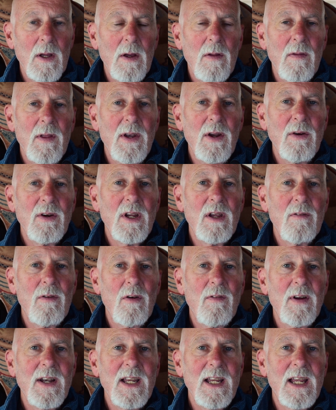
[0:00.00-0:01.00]
They don't give
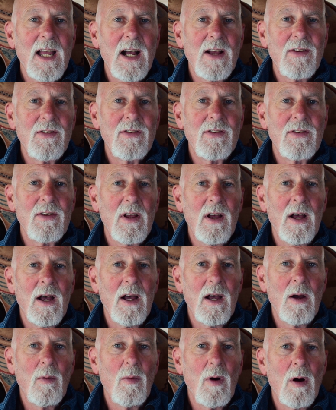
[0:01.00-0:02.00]
off any gas
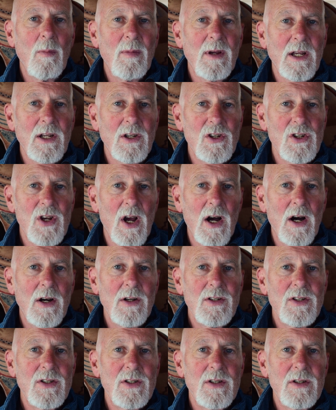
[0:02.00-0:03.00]
while being
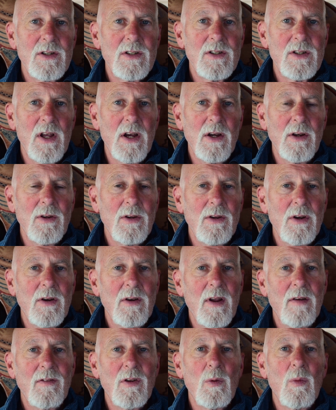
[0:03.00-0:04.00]
charged, so you don't
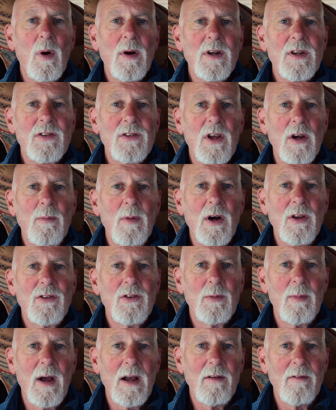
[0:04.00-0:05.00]
have to worry so
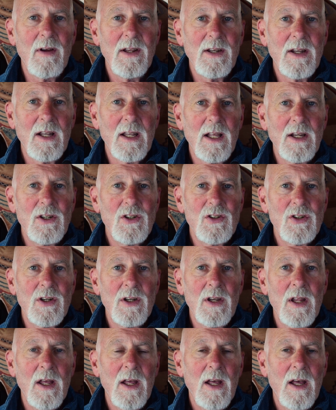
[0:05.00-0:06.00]
much about
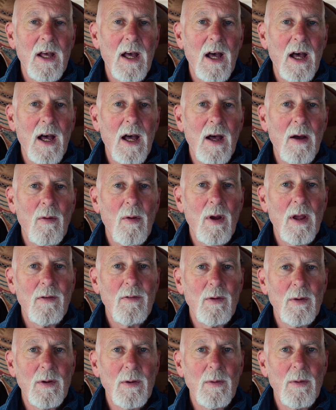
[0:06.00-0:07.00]
ventilation
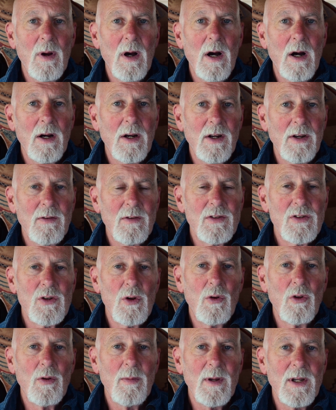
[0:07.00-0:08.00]
if you are going to
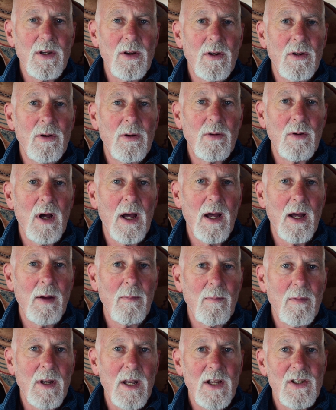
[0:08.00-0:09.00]
install them in your
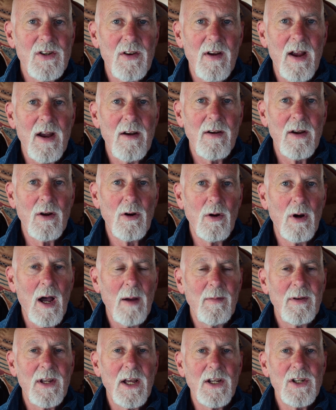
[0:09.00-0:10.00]
leisure area or
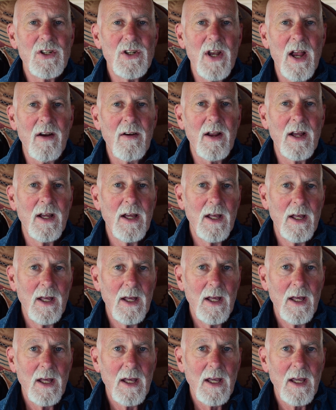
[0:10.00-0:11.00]
habitation area
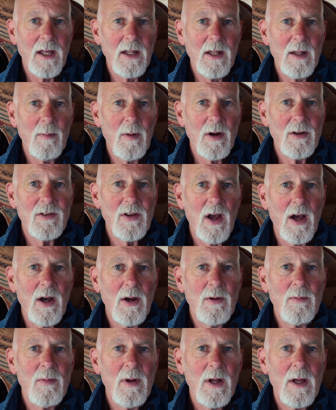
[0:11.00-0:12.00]
in the motorhome.